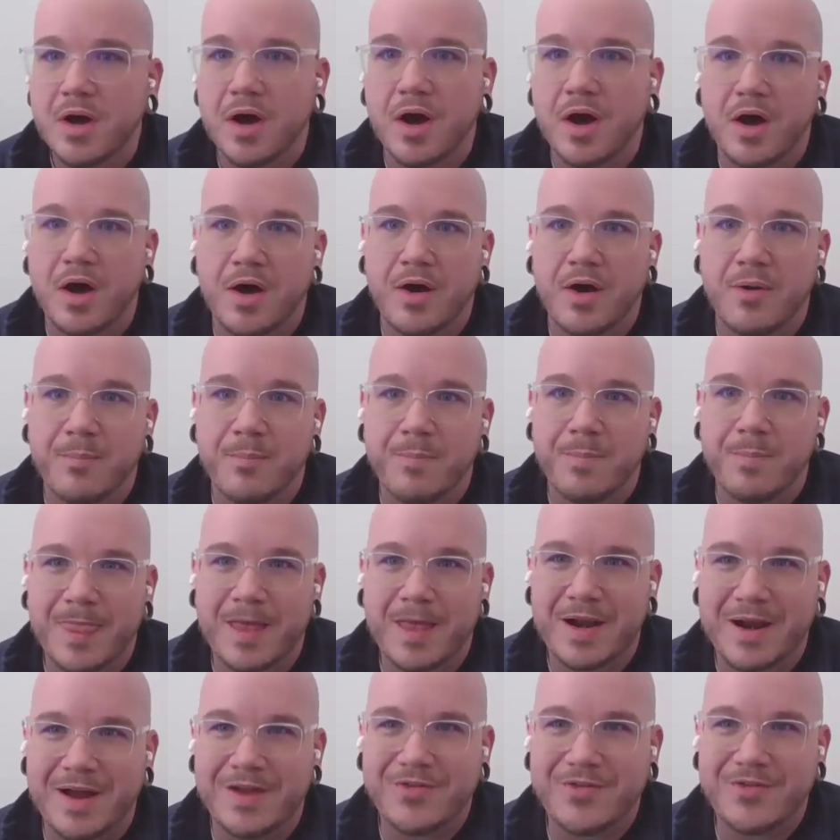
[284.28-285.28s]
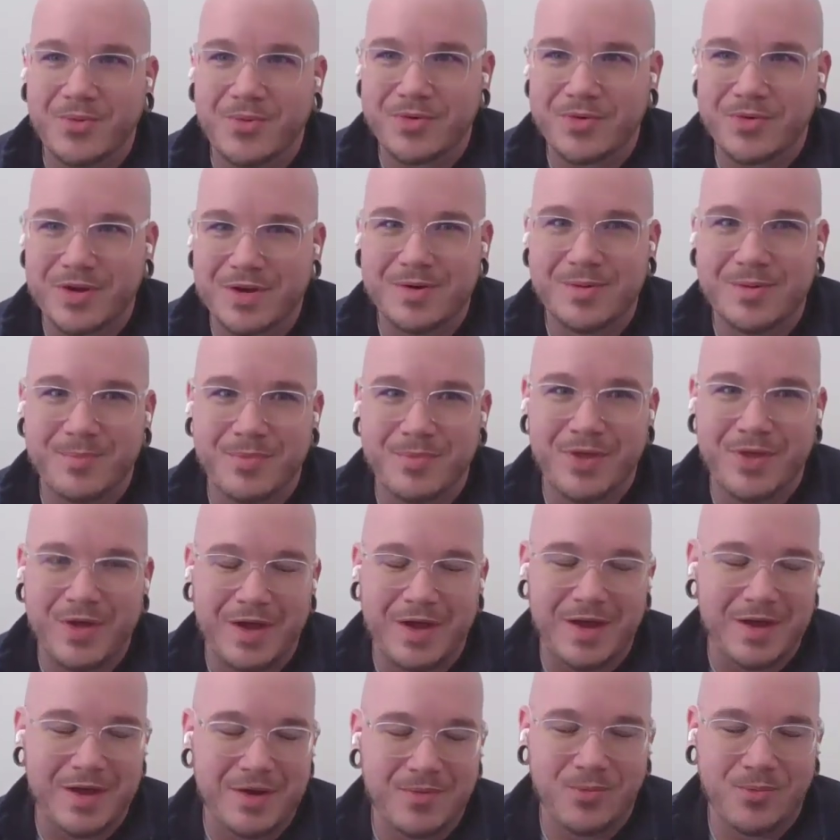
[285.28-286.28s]
Um, and I told him
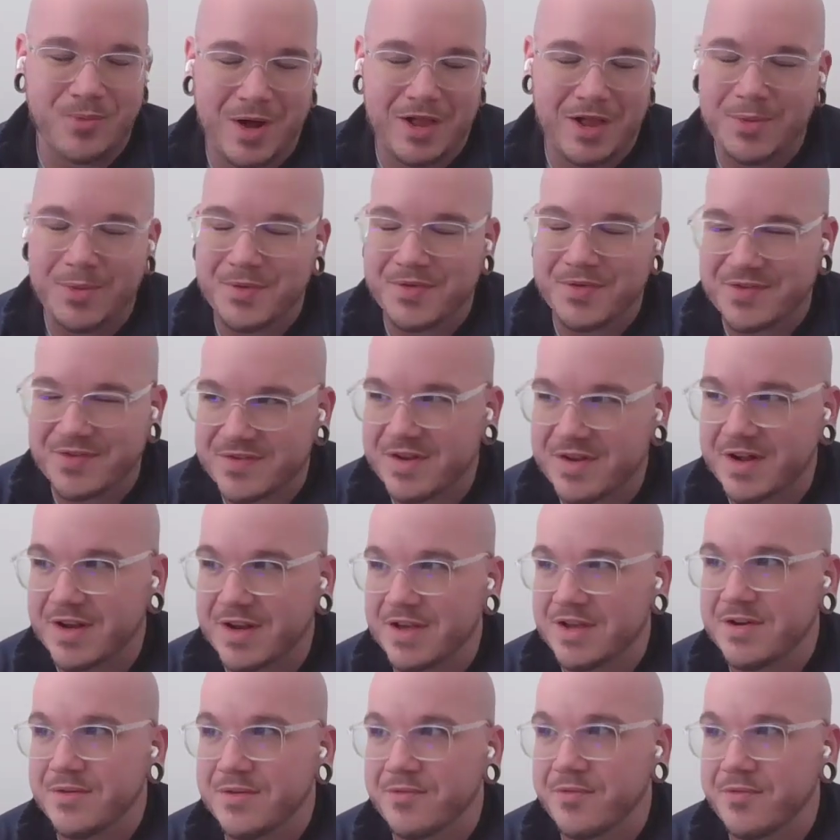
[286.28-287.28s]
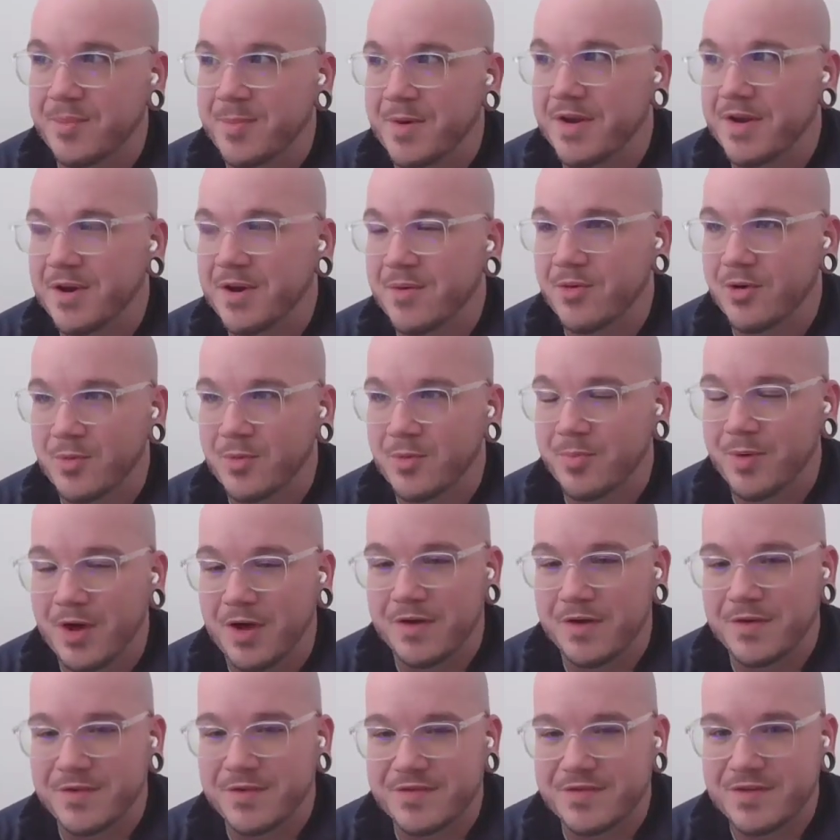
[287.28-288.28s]
that while I was studying for my Network
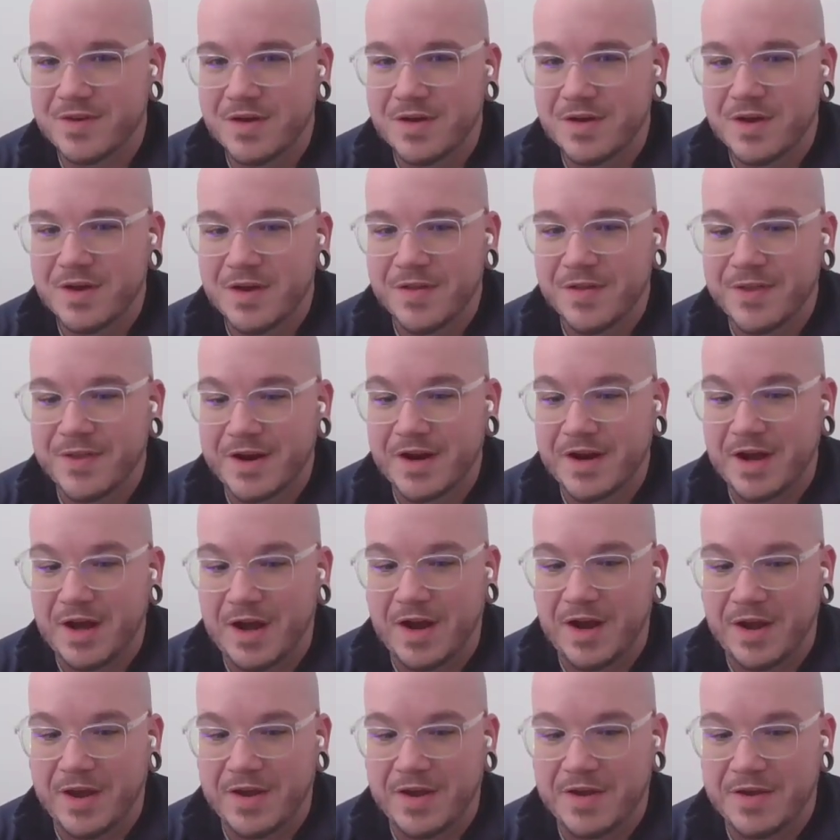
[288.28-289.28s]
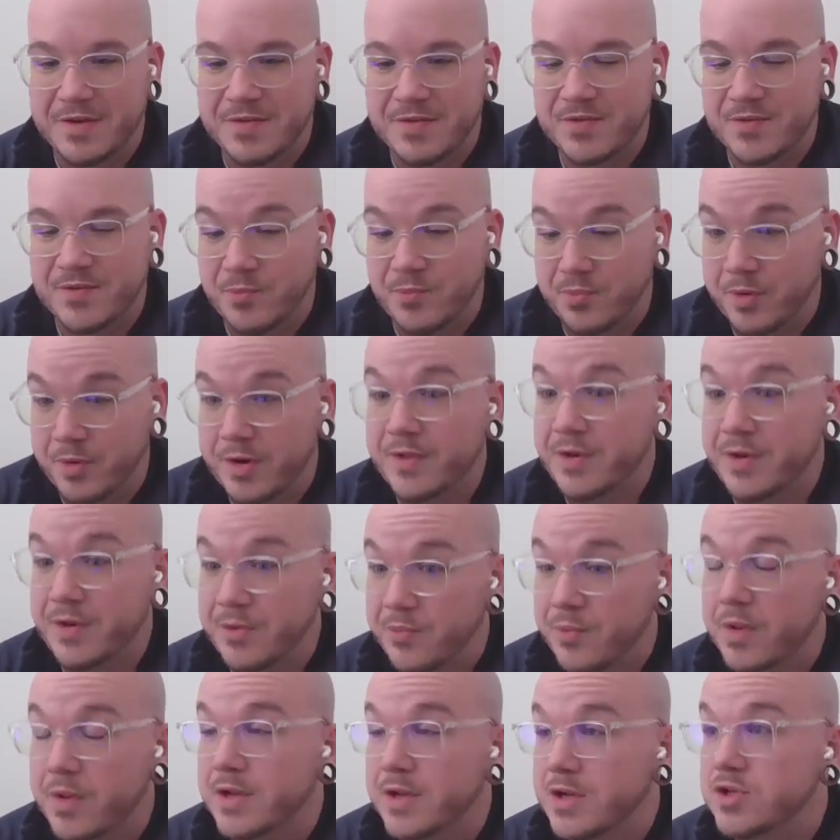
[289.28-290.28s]
Plus, that I really,
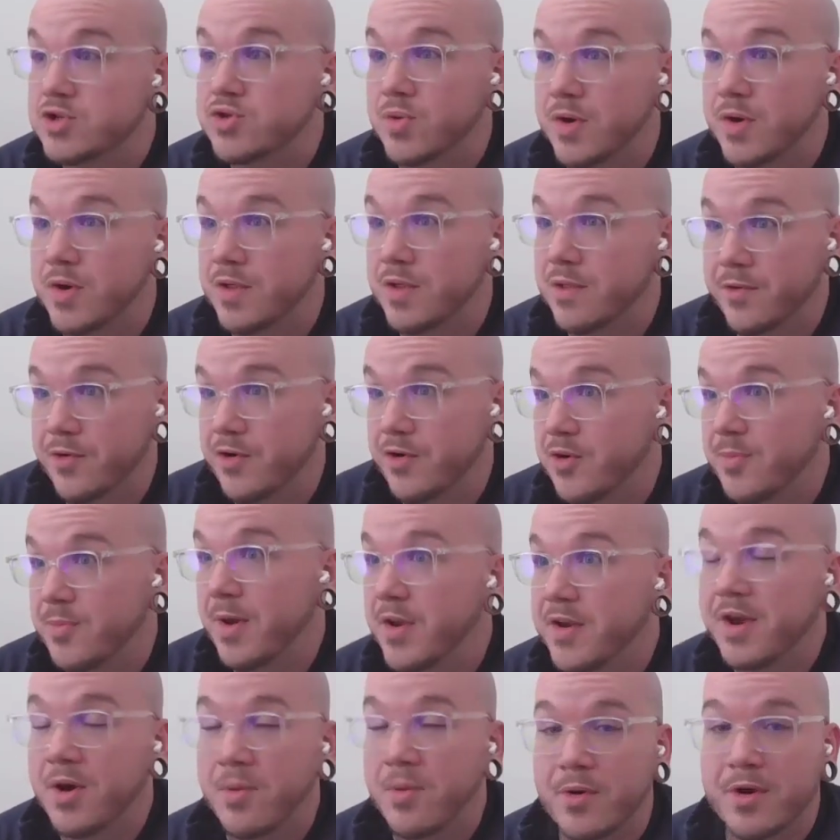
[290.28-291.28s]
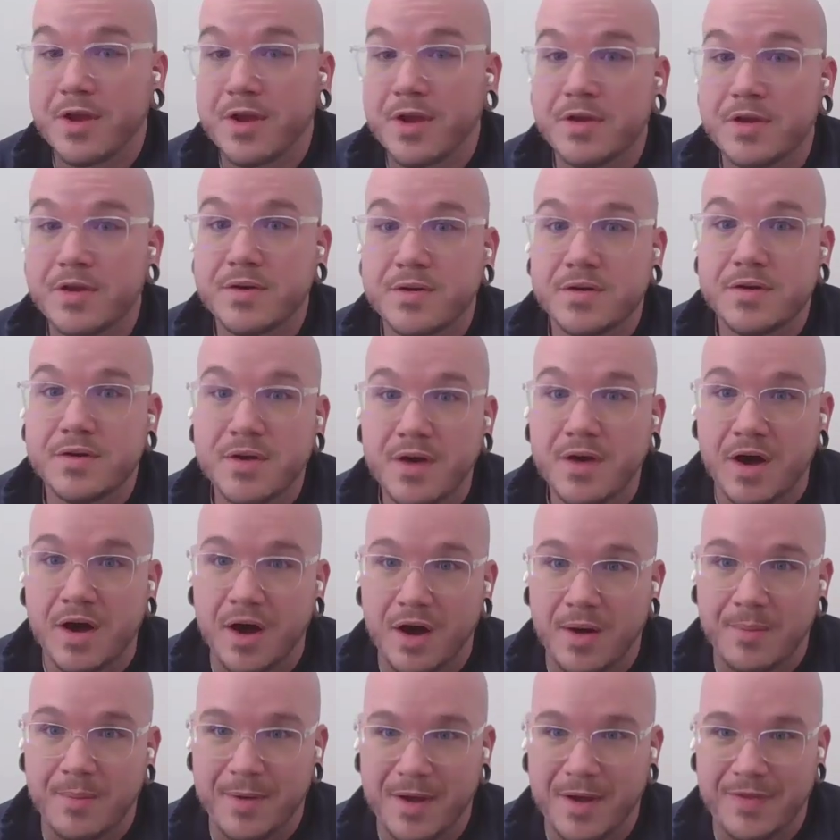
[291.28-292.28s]
really enjoyed learning about networking,
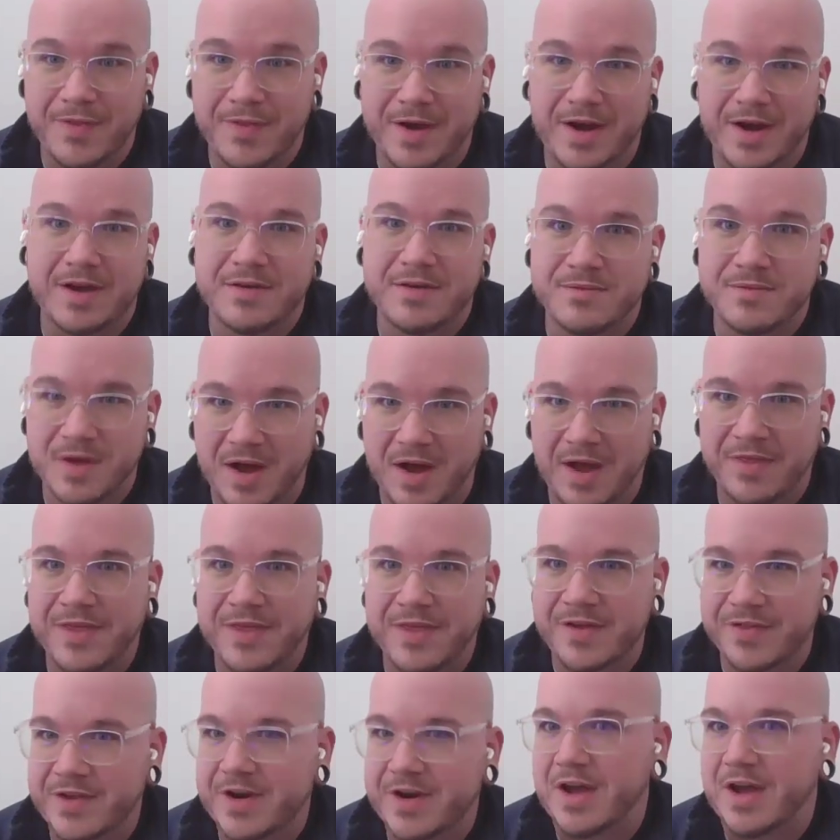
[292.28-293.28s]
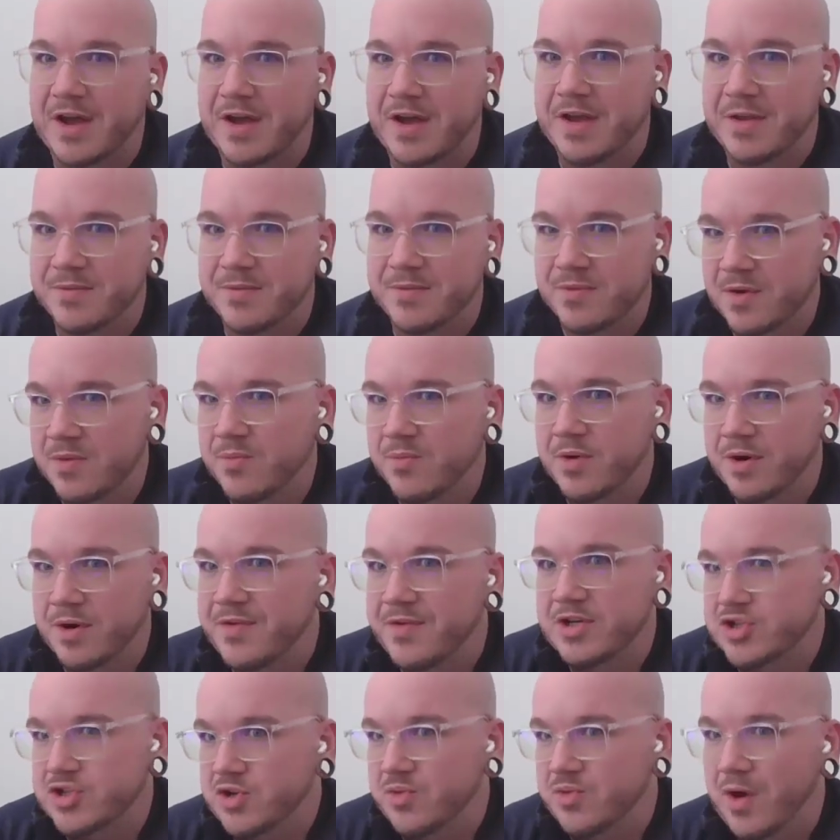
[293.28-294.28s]
um, and that I I think that I would
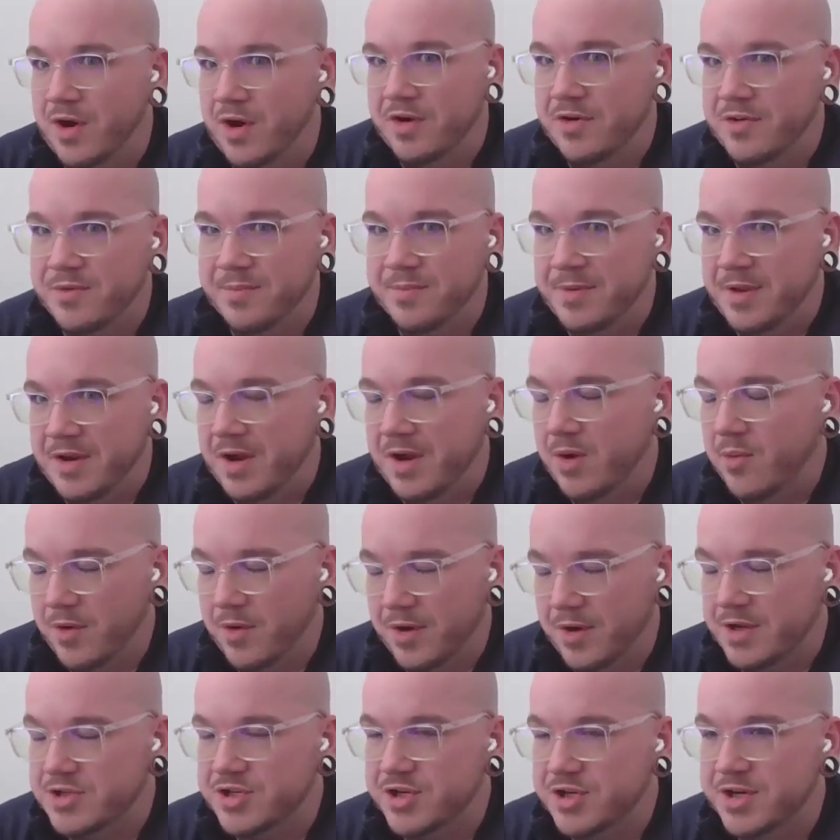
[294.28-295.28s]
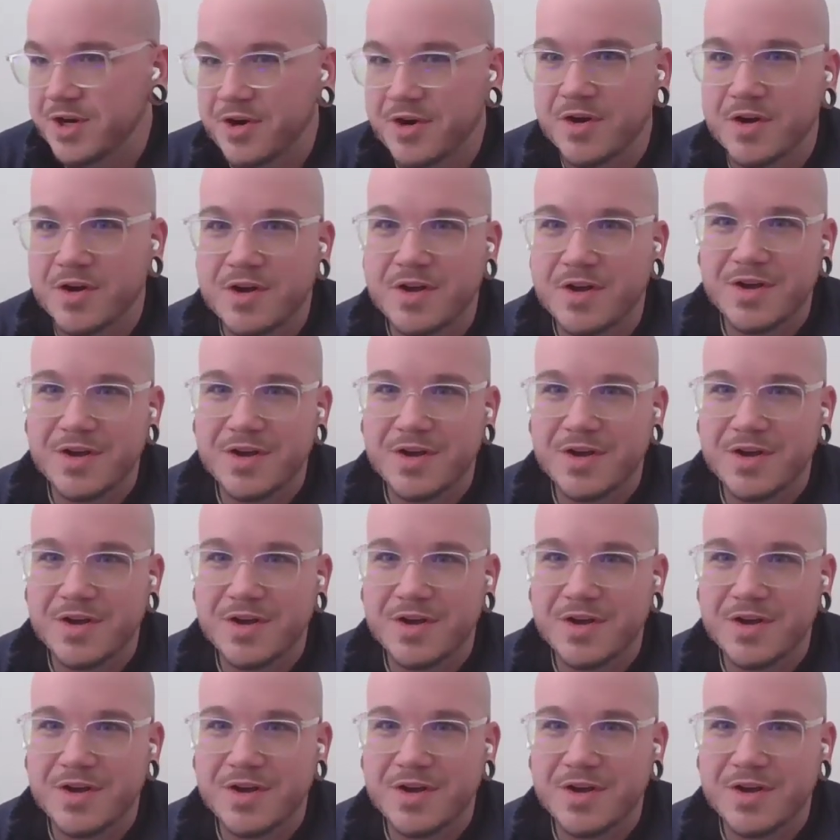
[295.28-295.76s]
eventually wanted to be a network engineer.